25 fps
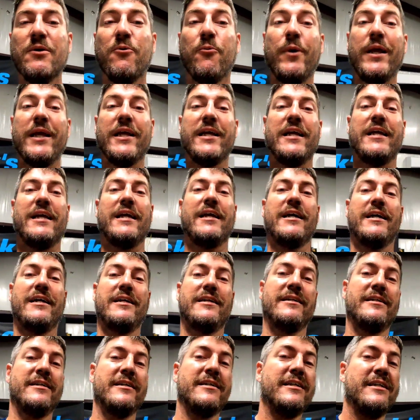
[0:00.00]
We
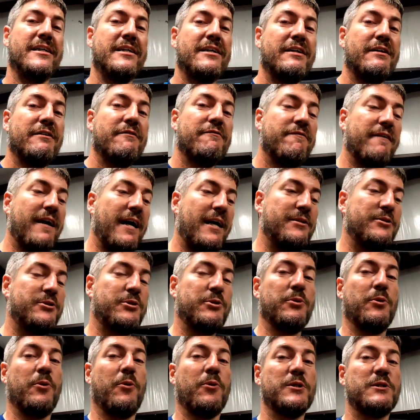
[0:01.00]
can find
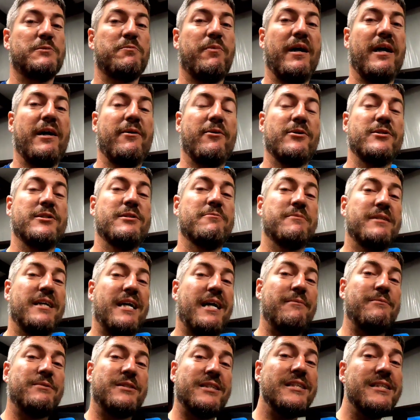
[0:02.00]
you horsepower.
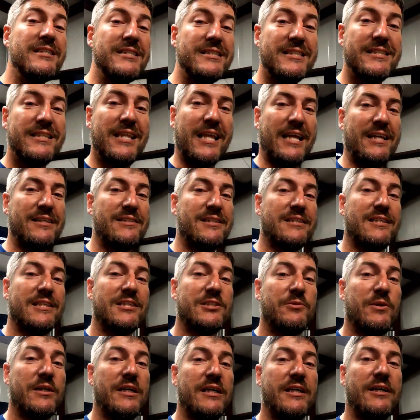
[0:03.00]
Sometimes it's things like
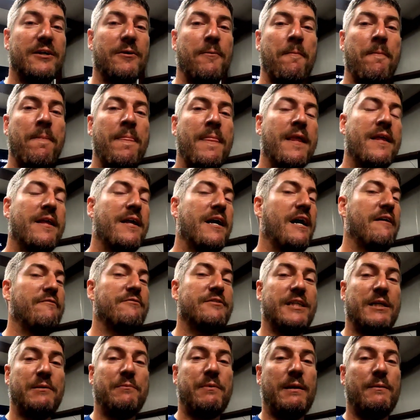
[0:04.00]
this right here. I've
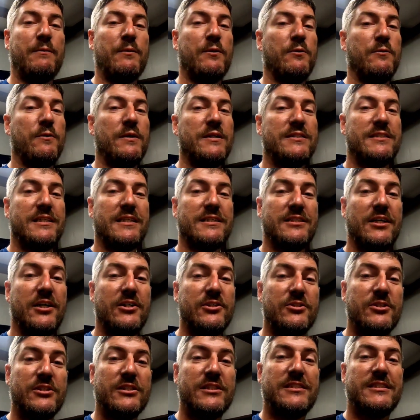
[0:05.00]
seen people with
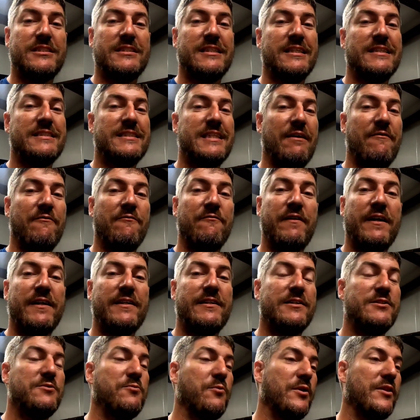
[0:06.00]
600s,
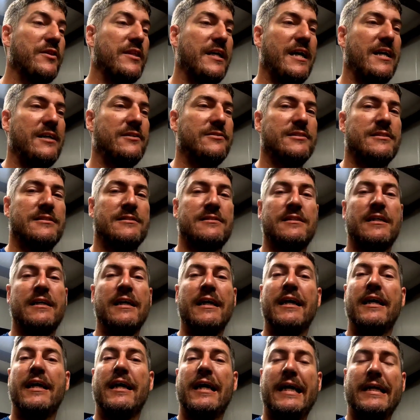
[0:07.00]
750s, 1000s,
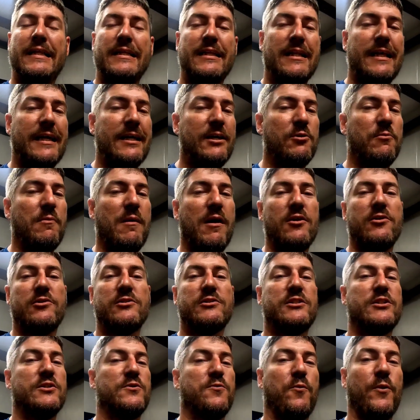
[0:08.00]
and the later
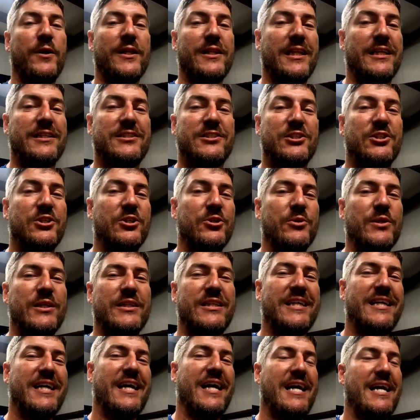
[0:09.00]
models just wouldn't let you do
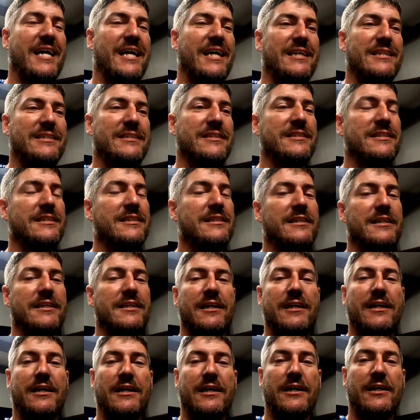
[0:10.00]
it. They had
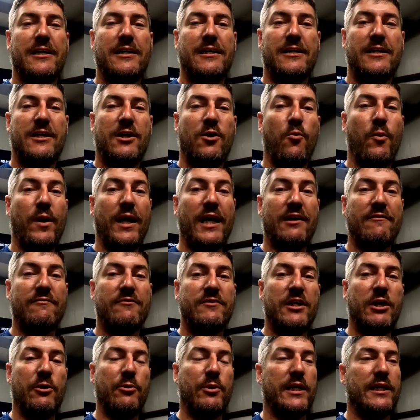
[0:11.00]
a way
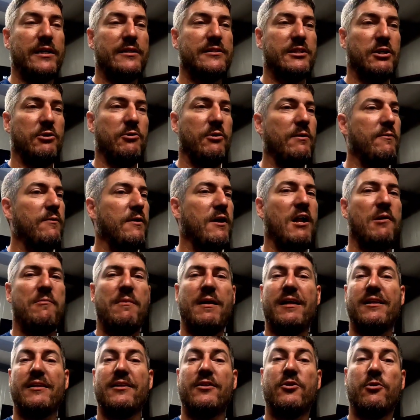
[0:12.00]
of knowing, so it would
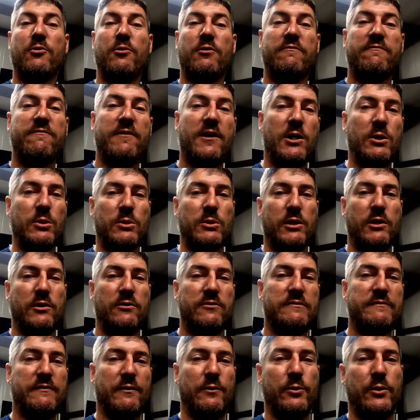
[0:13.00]
automatically throw a fault
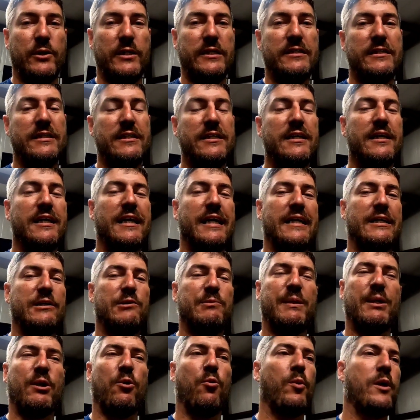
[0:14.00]
code for it, and it'll
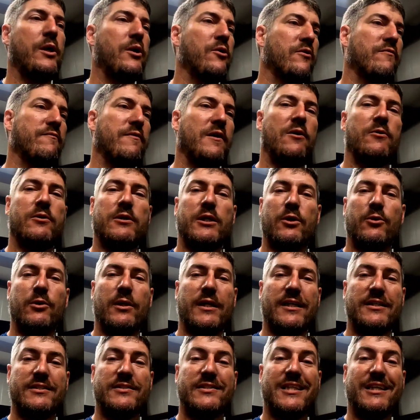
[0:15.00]
be a weird fault code
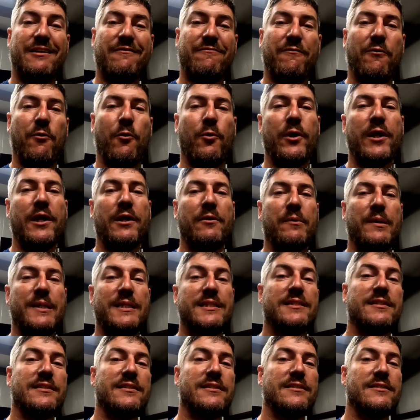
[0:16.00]
like a C40,
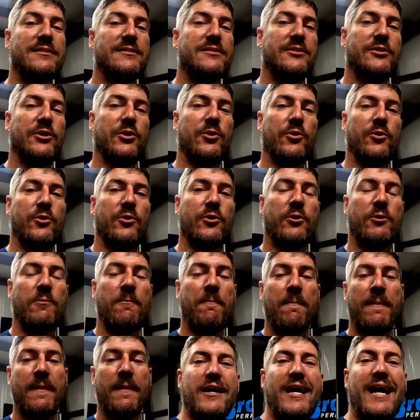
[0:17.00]
which is your
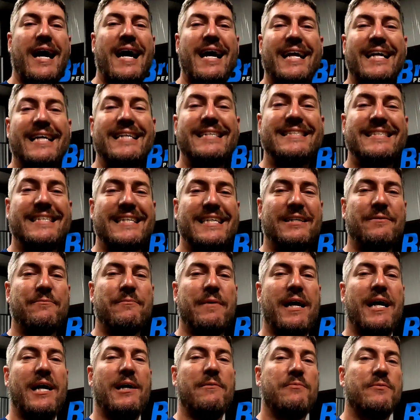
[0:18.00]
IEC
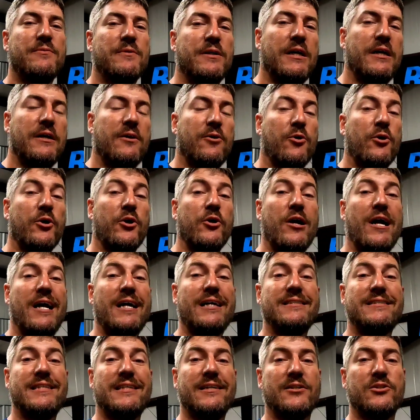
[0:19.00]
map or your
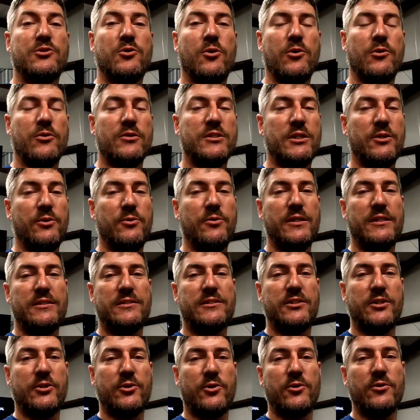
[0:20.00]
IEC controller. So
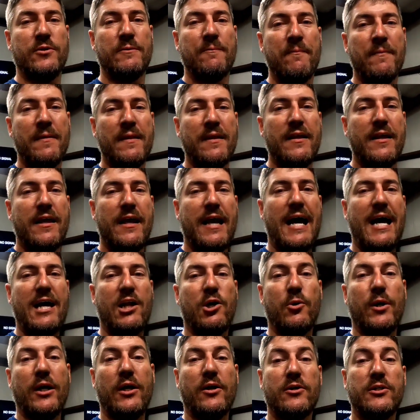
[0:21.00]
it's your
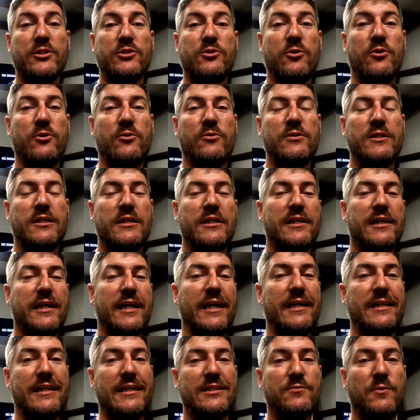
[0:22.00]
idle air control,
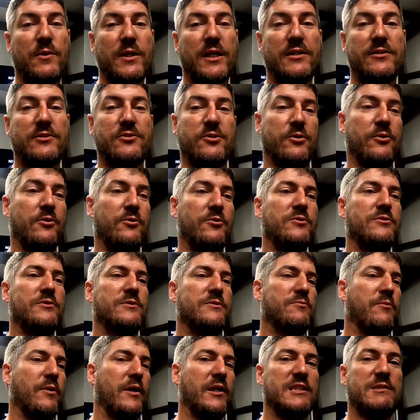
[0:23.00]
and that's what
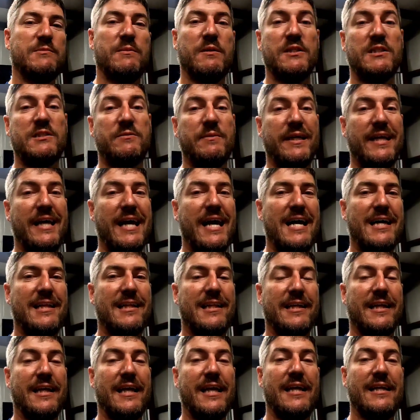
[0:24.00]
controls where it's supposed to be
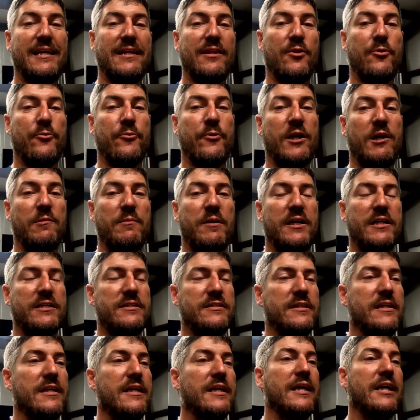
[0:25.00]
idling at in the throttle
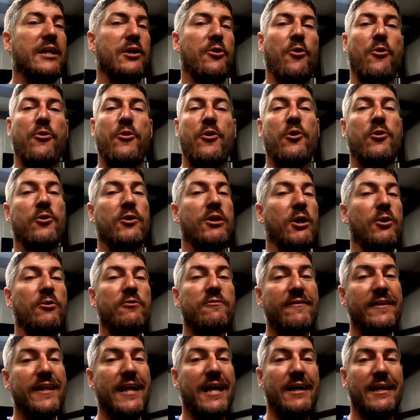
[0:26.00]
bodies. It'll throw a
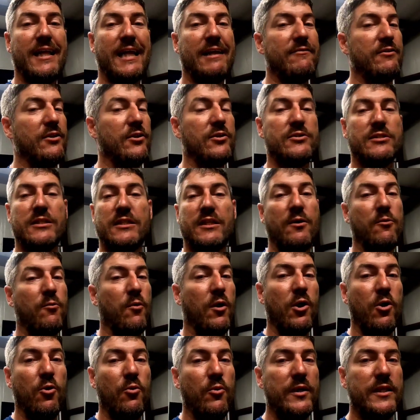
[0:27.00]
code for that, even though there's nothing
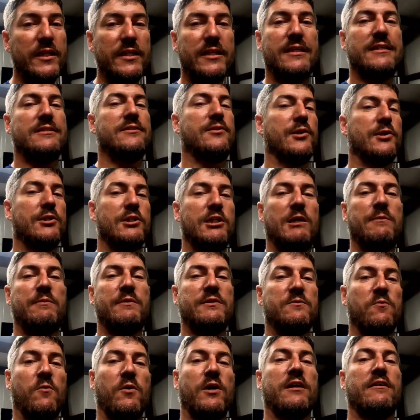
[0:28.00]
wrong with it. It's hooked up,
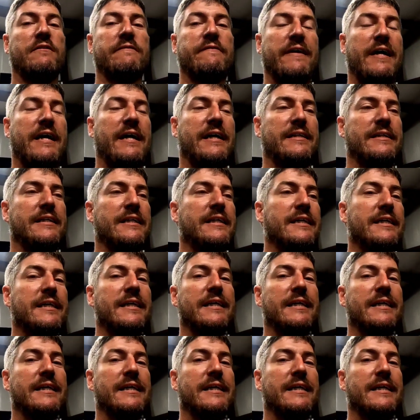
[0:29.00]
it's working fine.